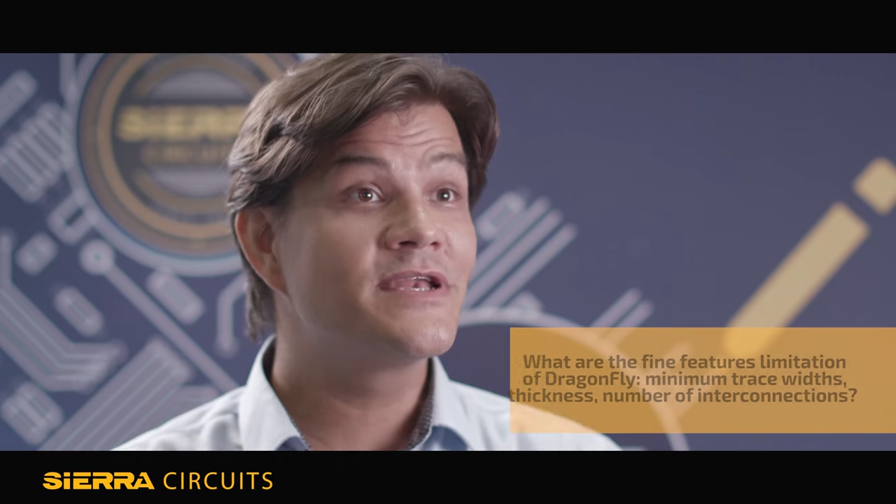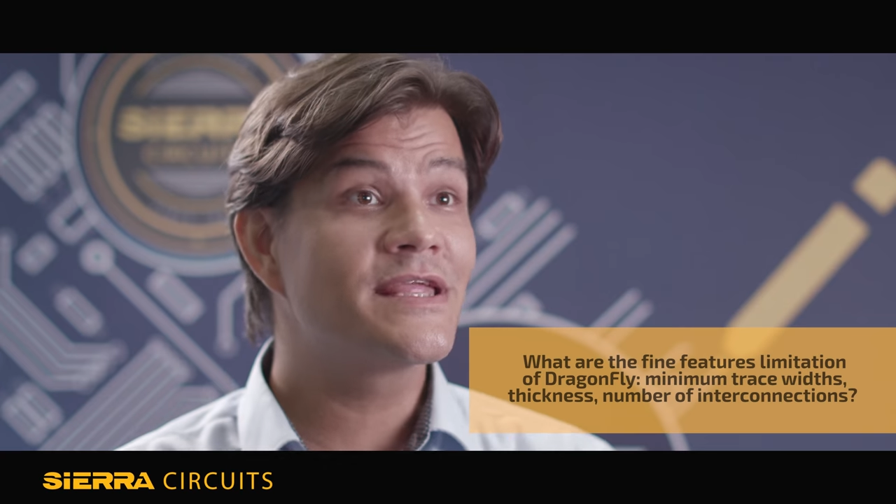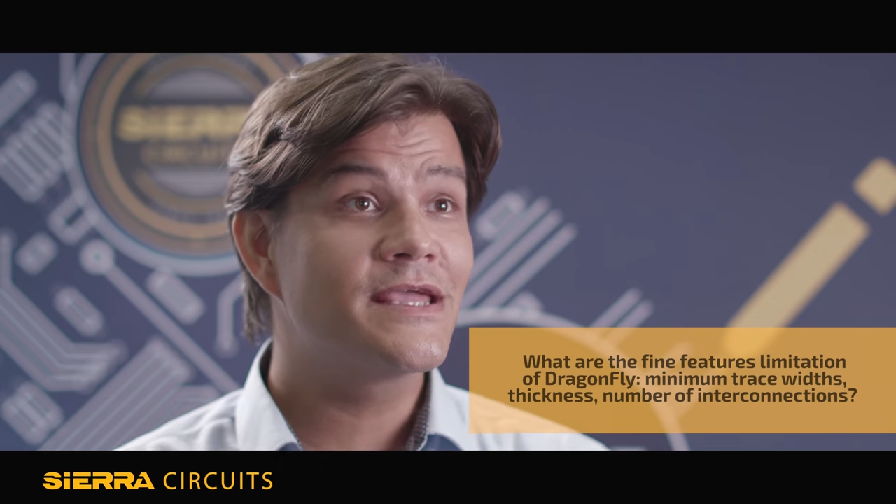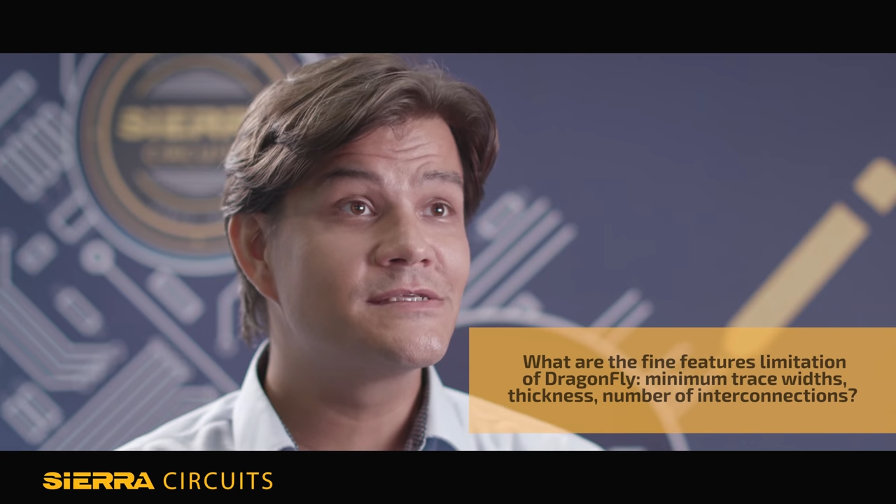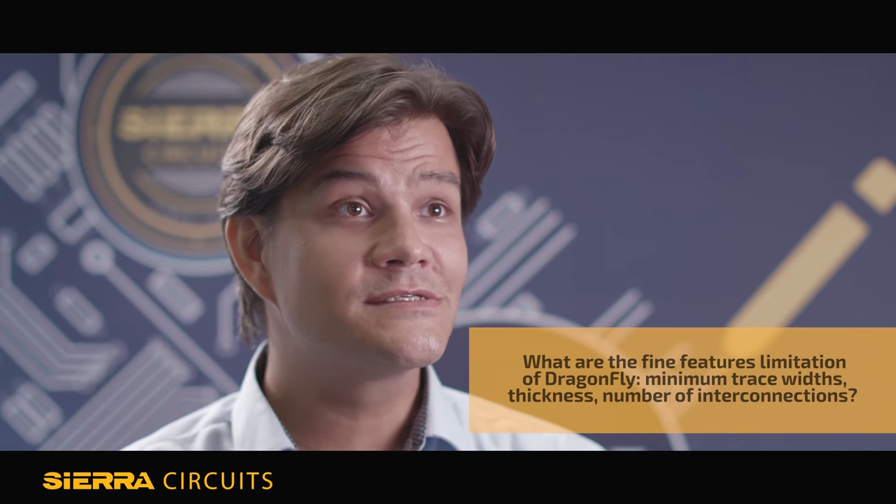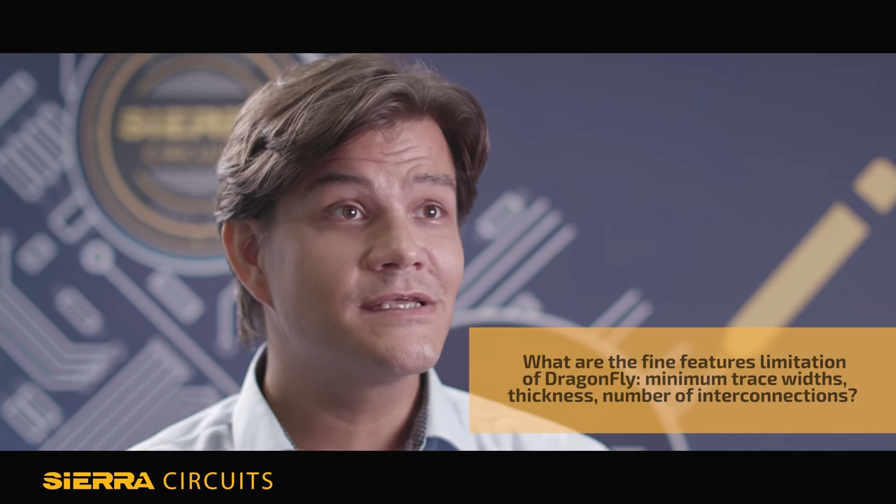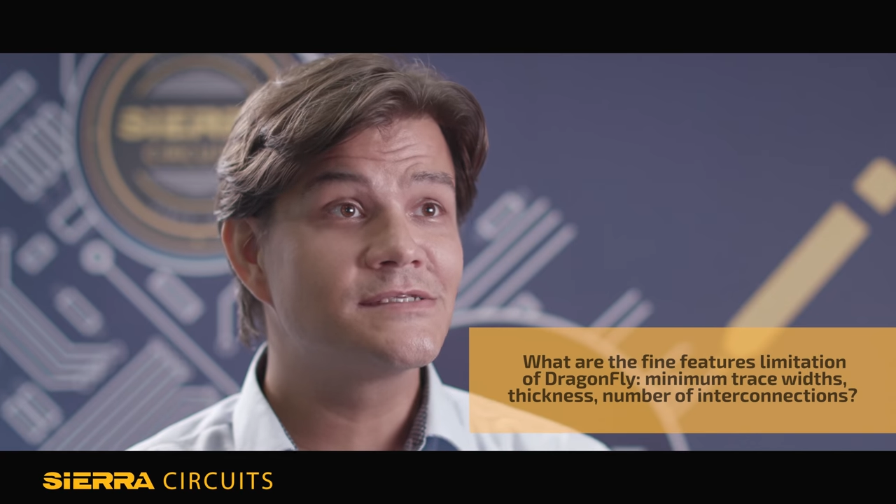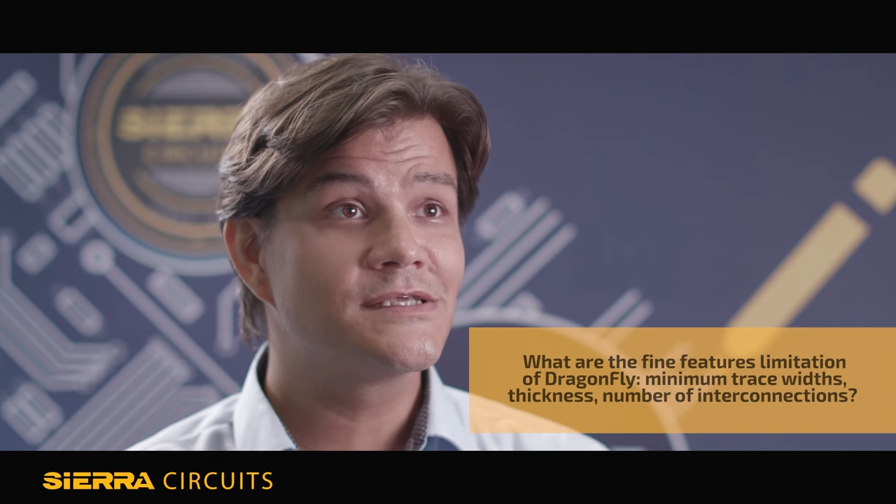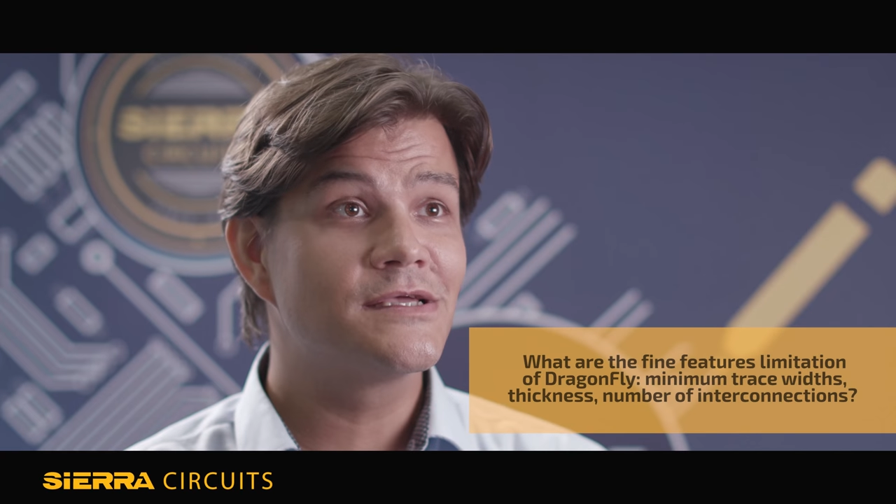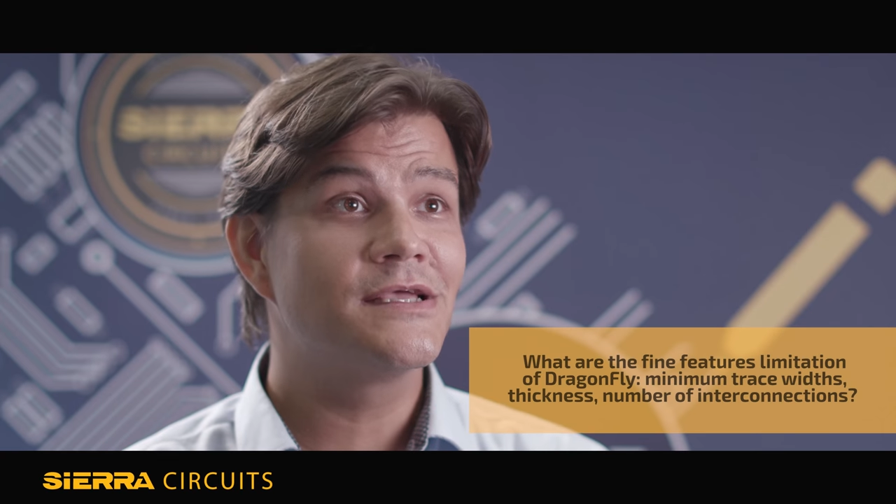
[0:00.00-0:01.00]
printing is,
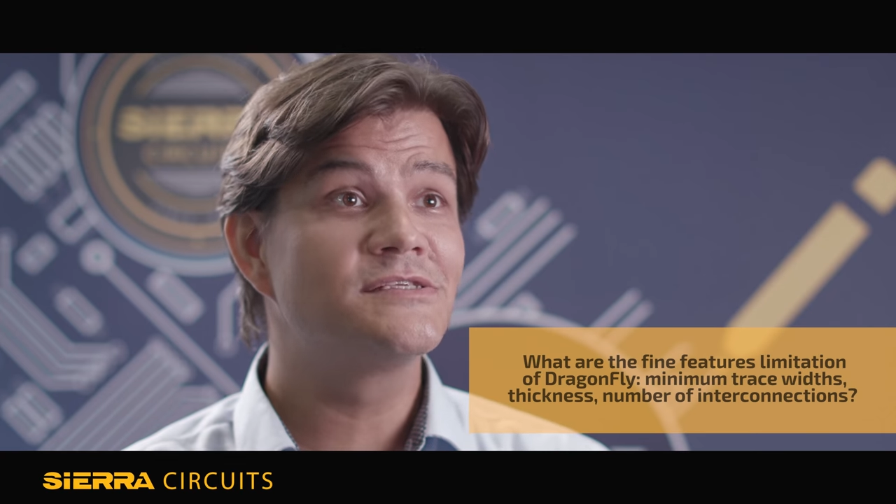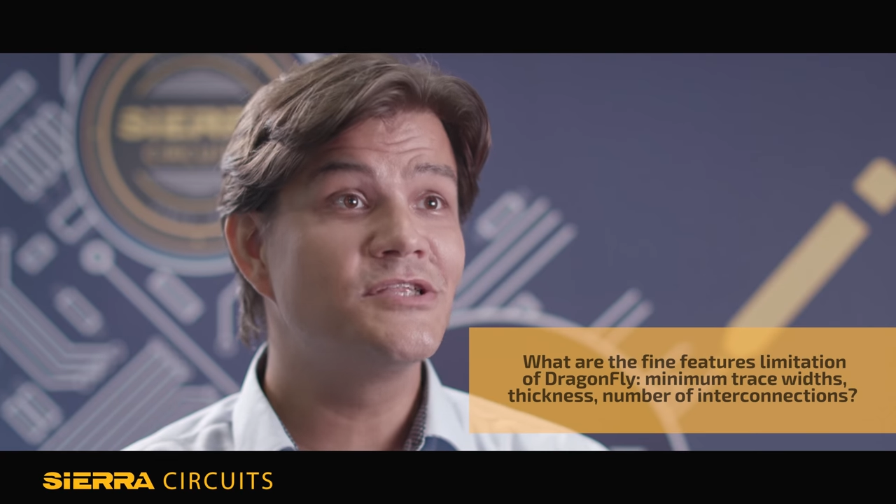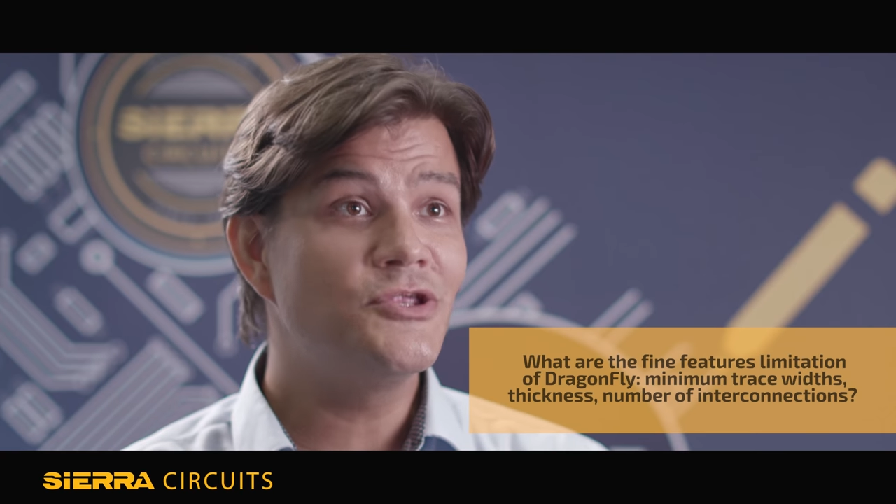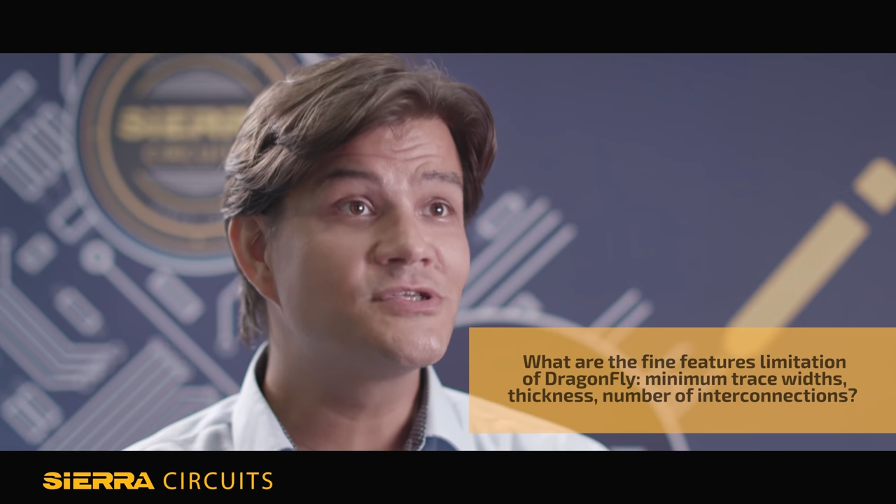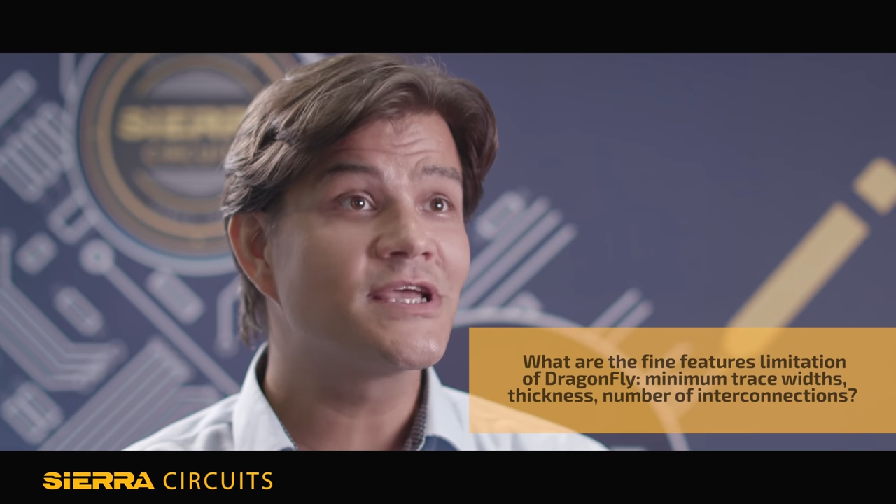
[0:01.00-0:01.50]
is, a, is a new